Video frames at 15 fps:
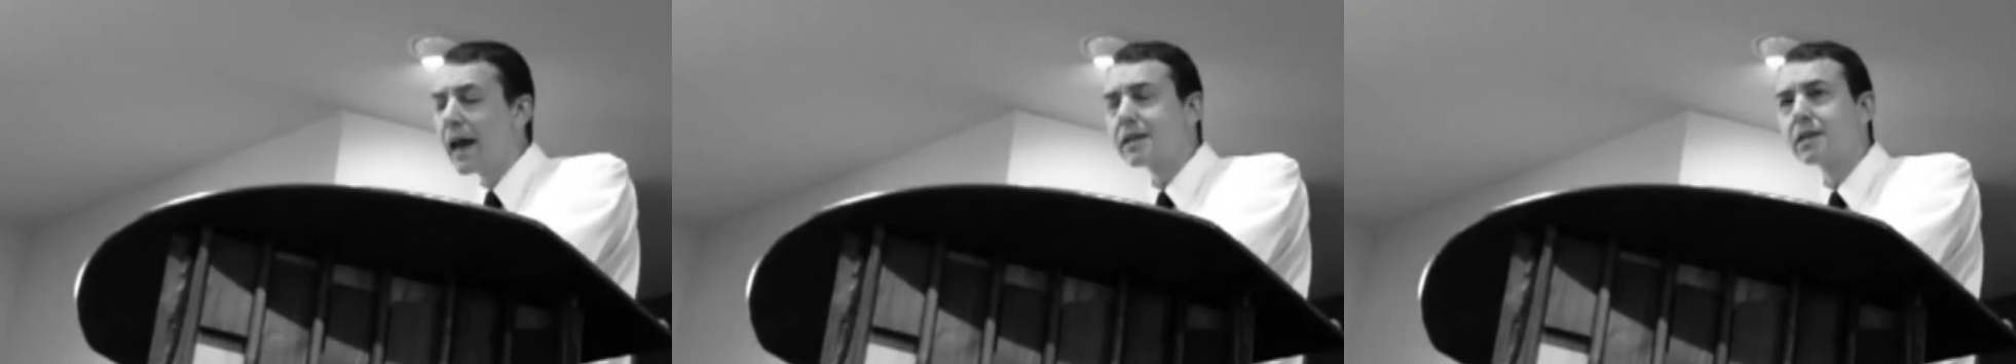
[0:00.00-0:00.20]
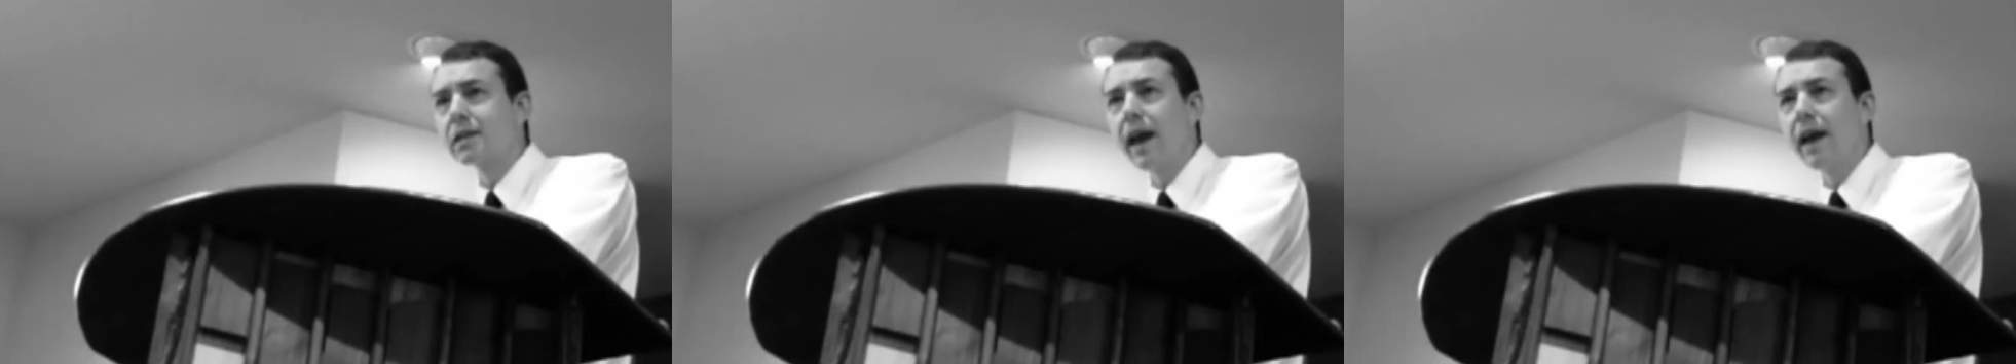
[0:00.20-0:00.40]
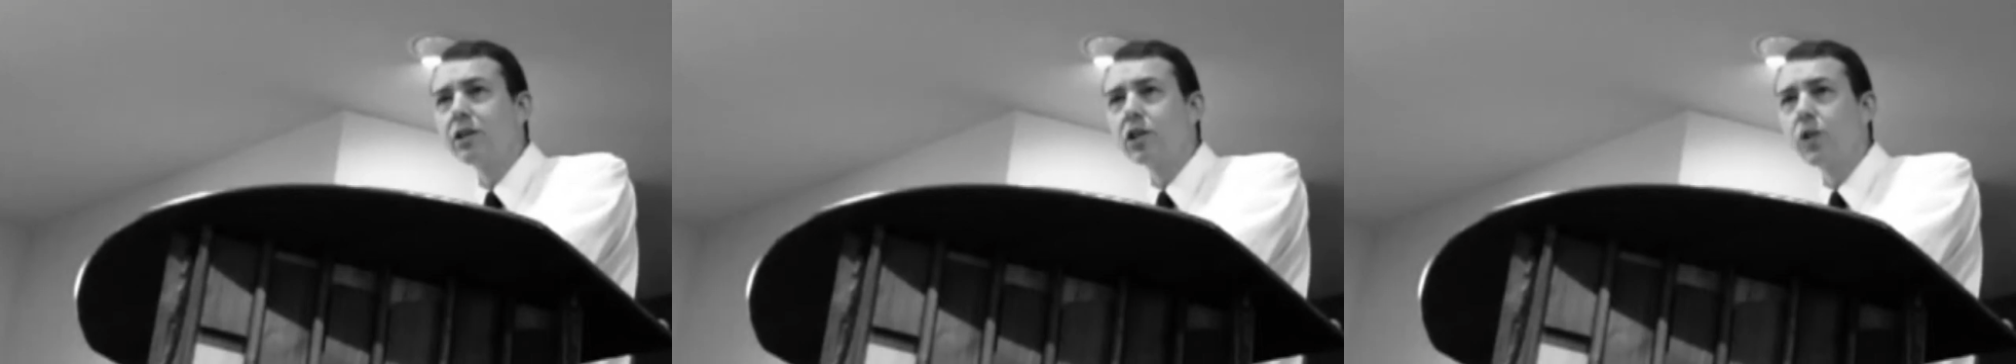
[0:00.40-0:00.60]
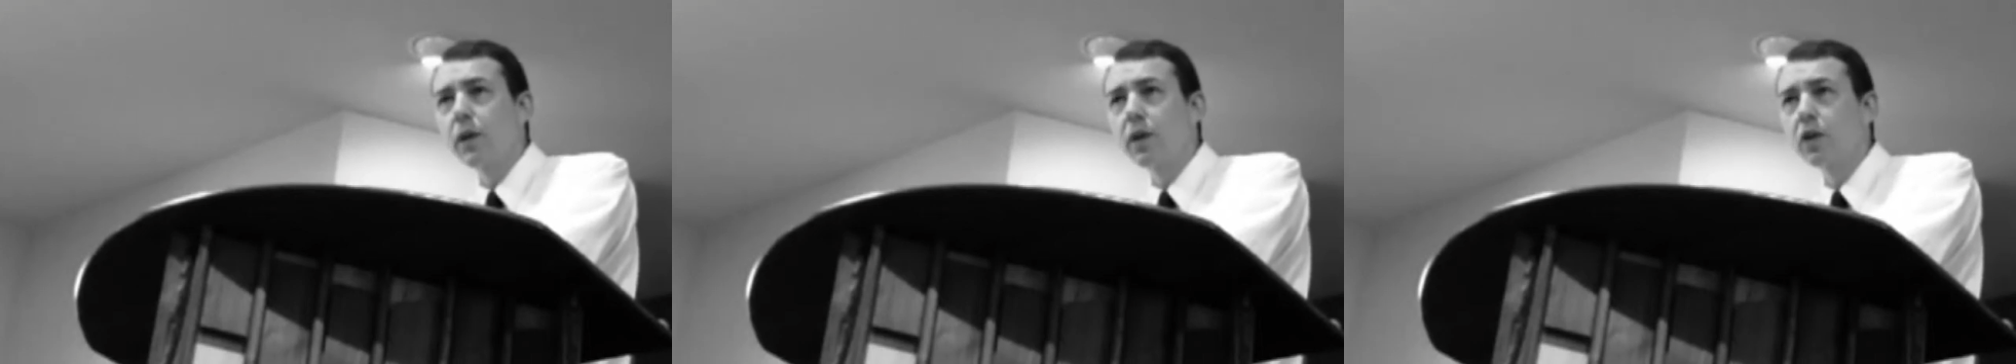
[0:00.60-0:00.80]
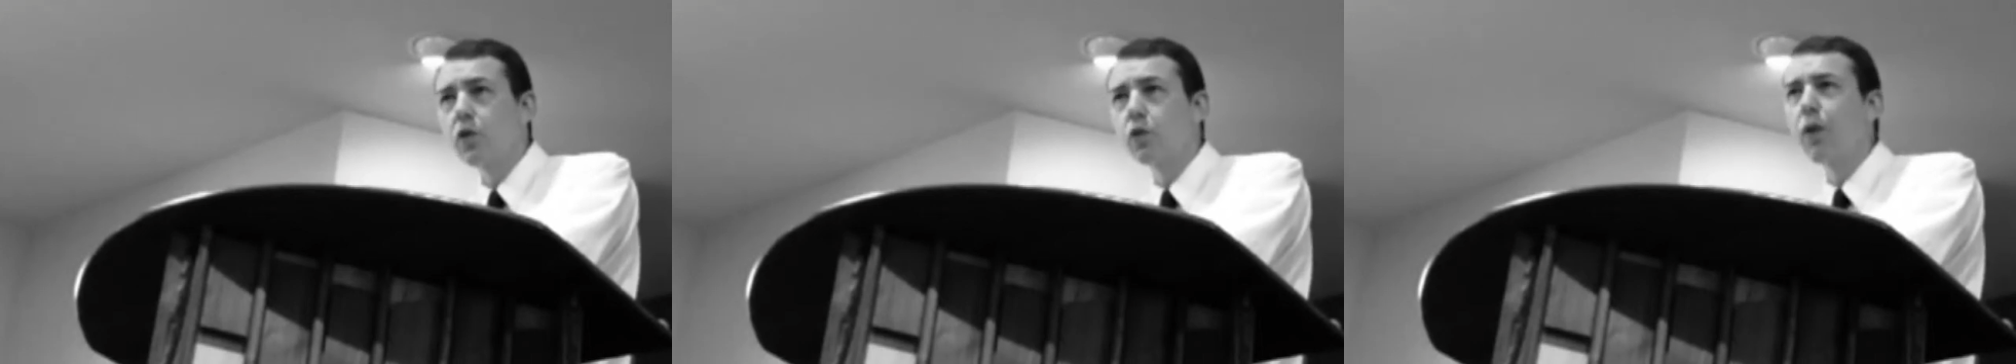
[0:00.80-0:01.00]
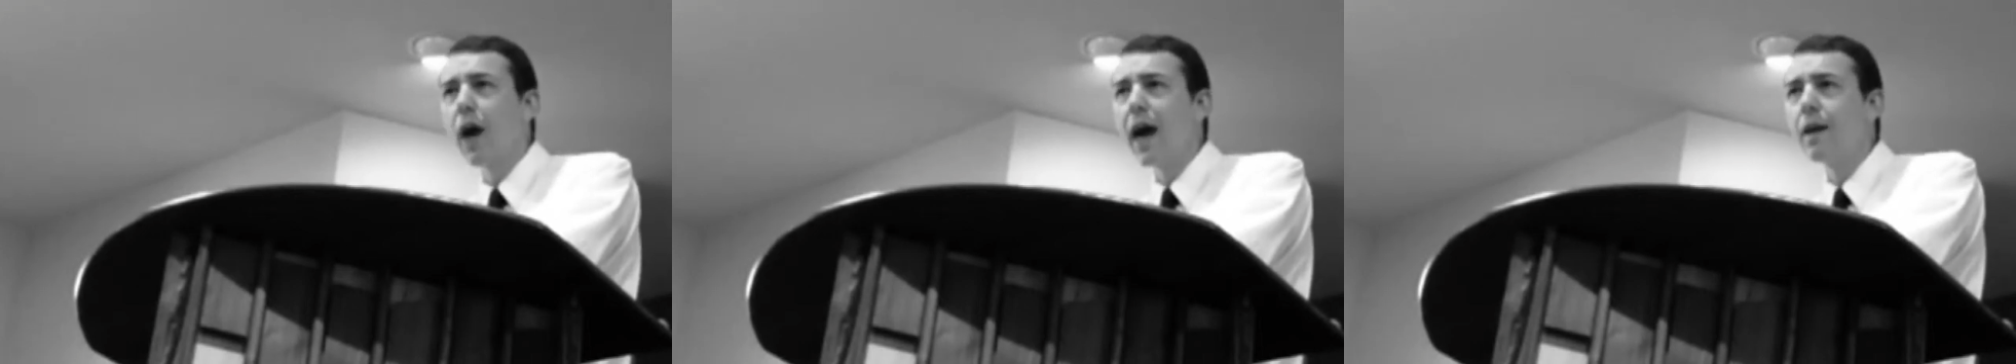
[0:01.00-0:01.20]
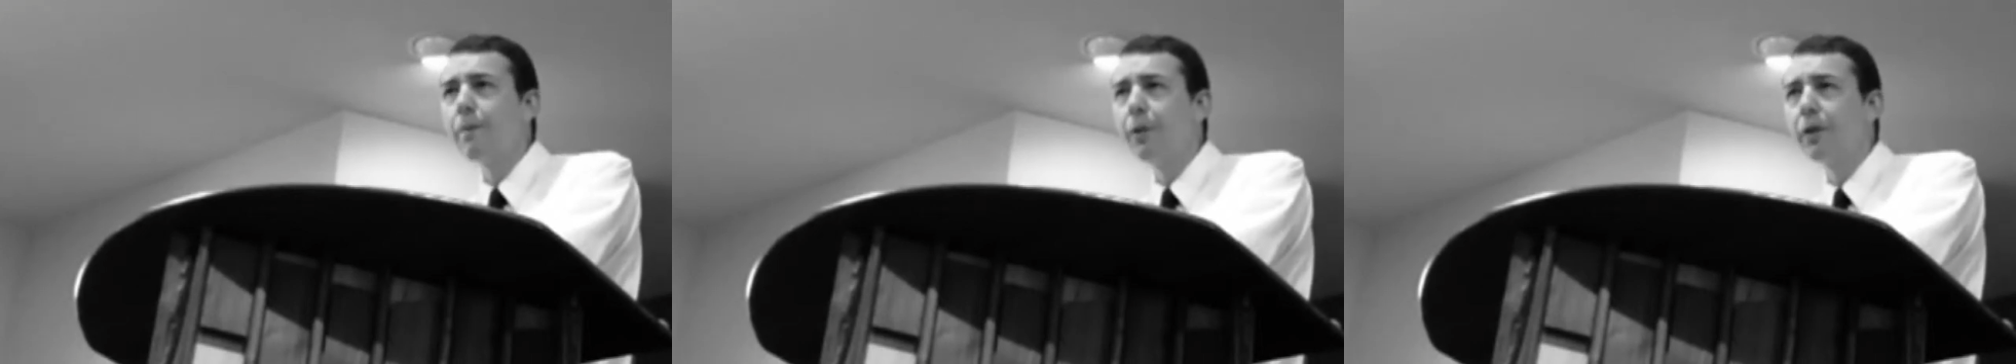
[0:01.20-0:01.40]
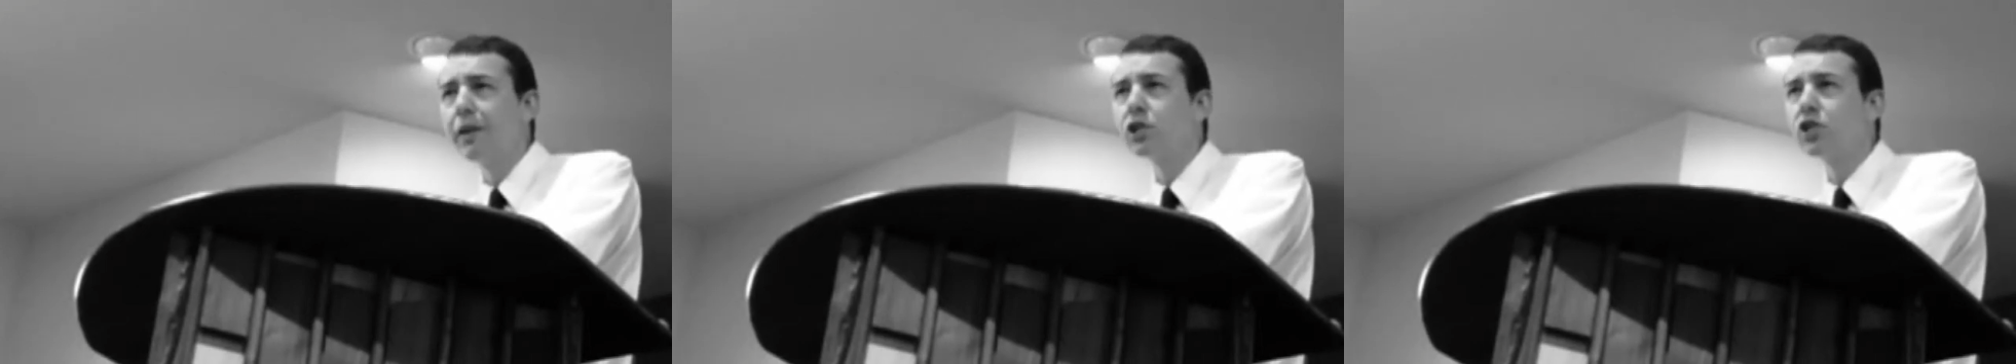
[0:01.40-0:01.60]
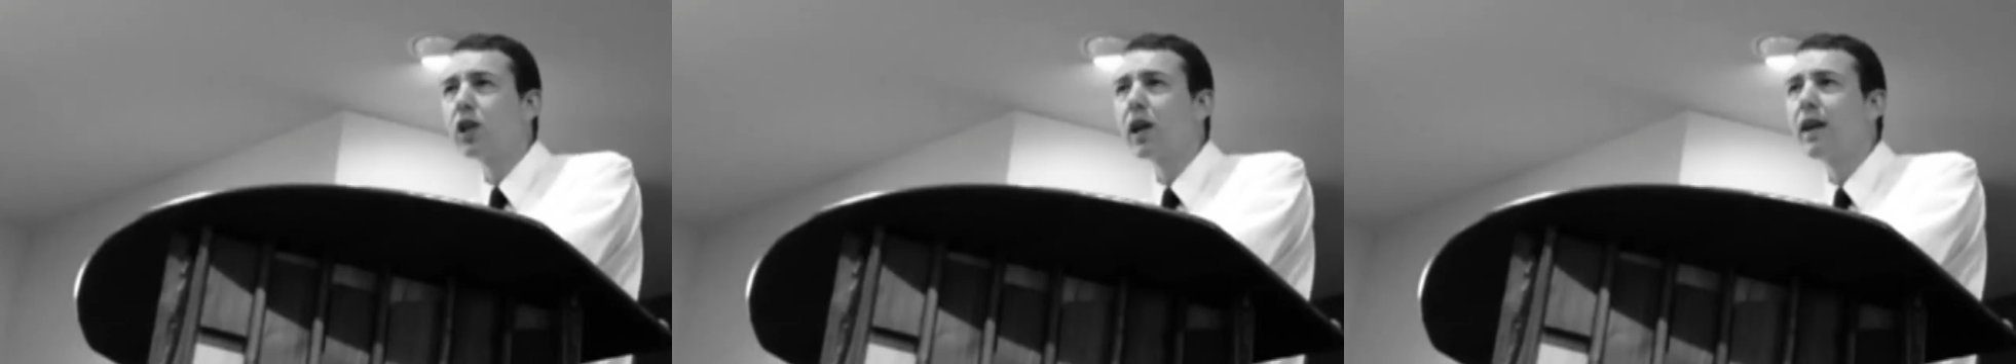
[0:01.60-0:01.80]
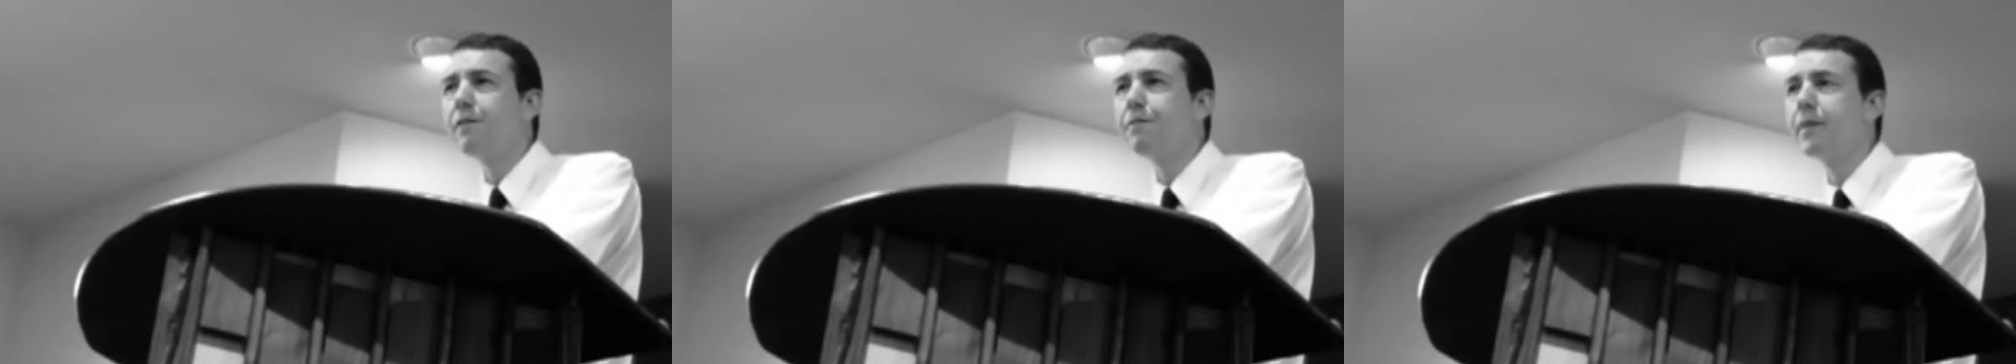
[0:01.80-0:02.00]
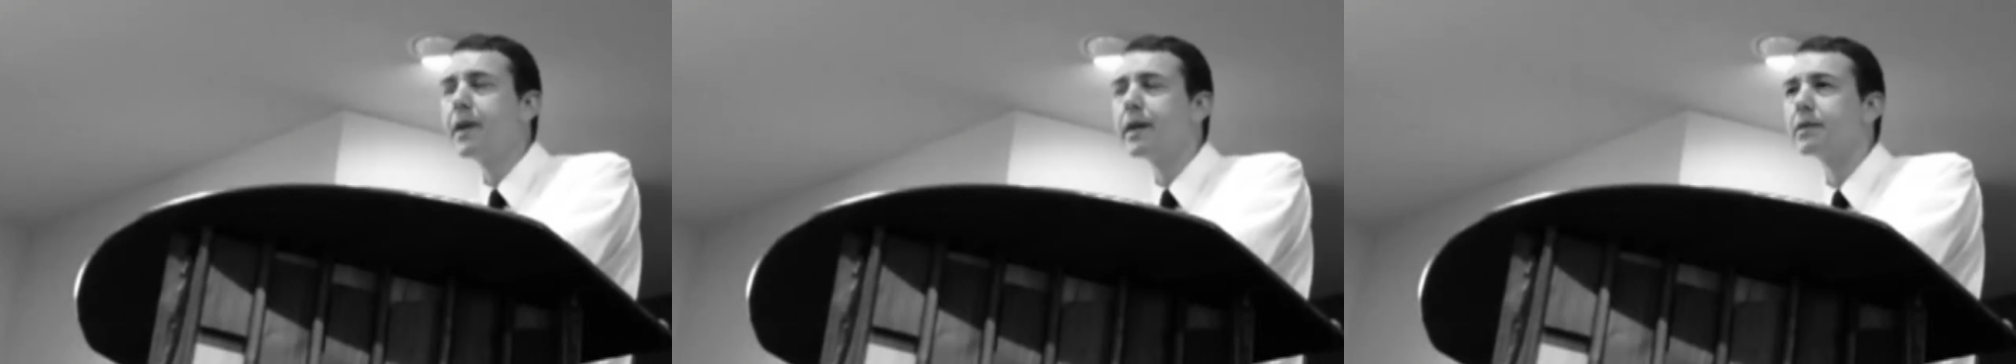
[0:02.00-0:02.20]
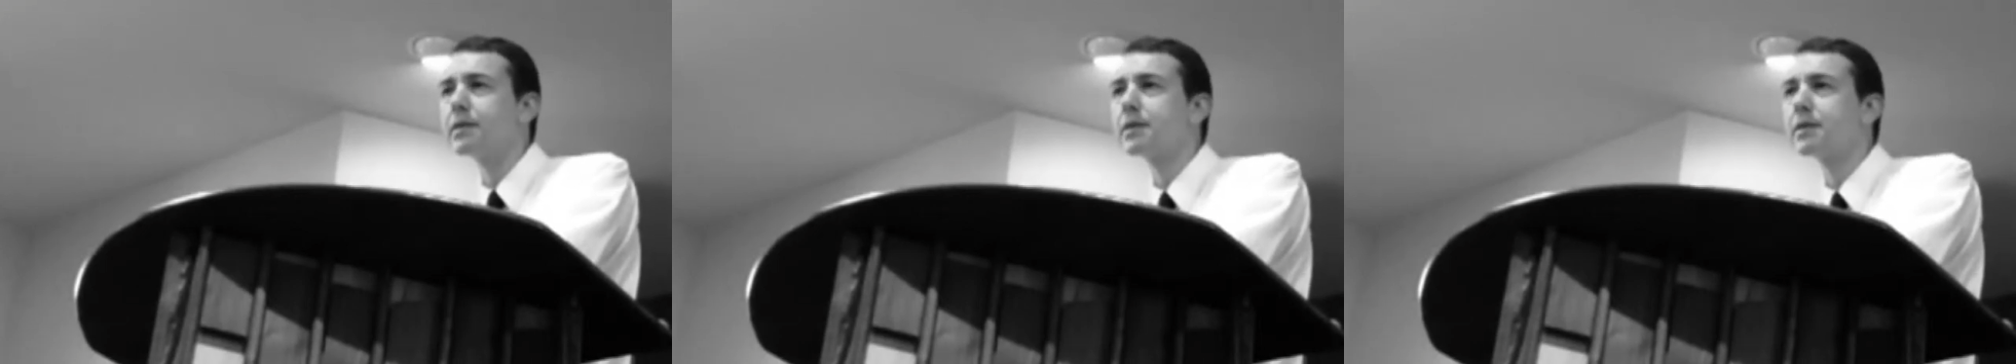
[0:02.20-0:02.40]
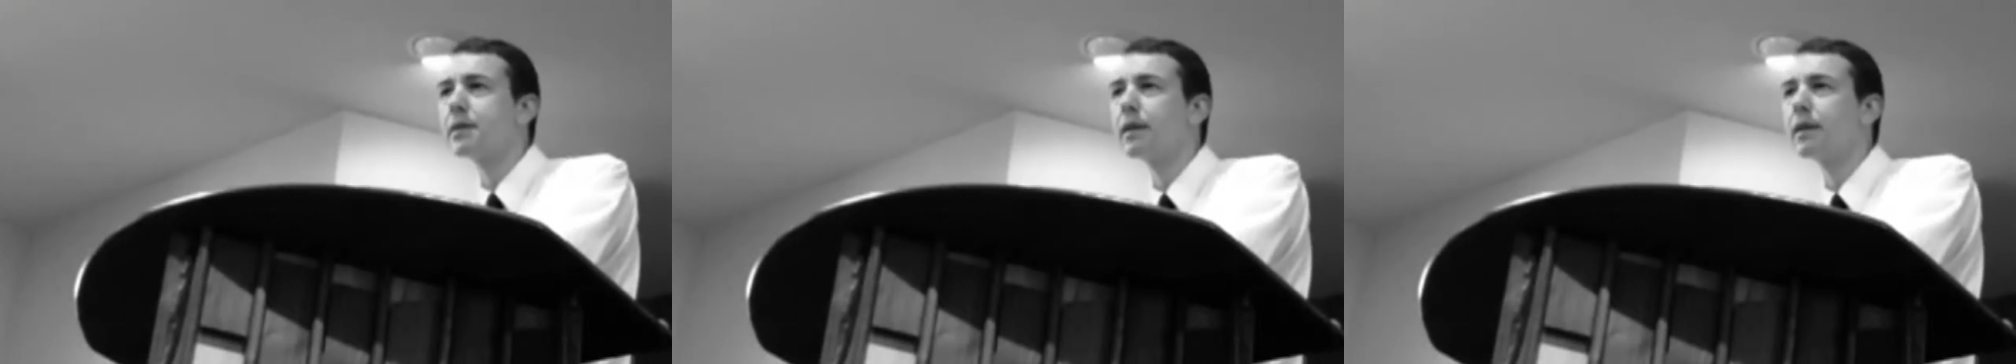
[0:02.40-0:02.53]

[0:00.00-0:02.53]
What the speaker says: has led to incredible achievements